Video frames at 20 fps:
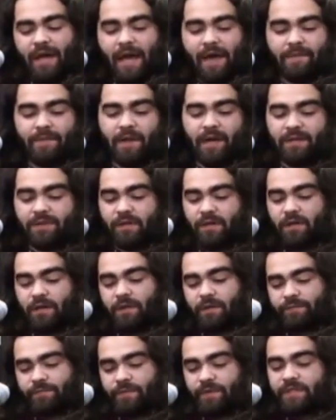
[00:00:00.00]
And like
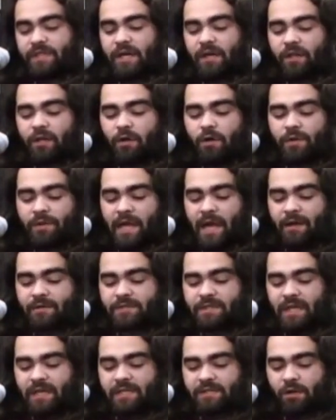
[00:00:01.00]
the yellow on the
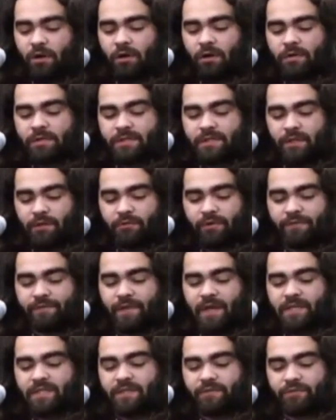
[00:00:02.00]
outside is all still
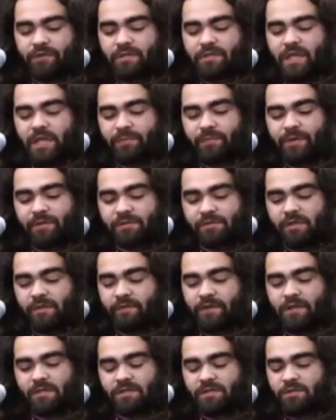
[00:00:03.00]
reflective when you take pictures
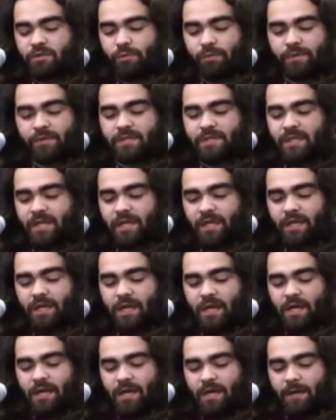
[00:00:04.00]
of it. It's super sick.
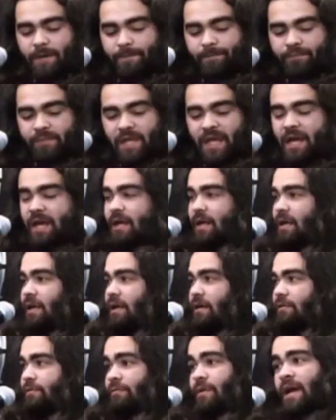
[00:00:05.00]
Oh, that's crazy. I didn't even know
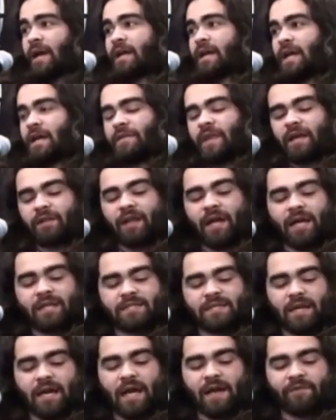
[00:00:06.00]
that. Right. And like like I
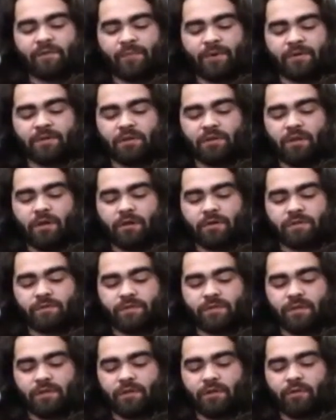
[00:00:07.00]
said, I have a pair of the lows
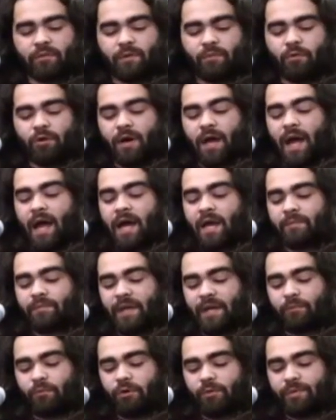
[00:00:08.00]
which are a little bit more hype.
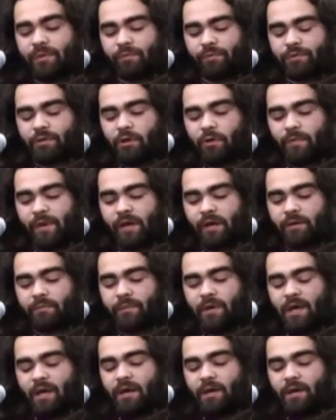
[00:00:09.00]
Like more people know about them.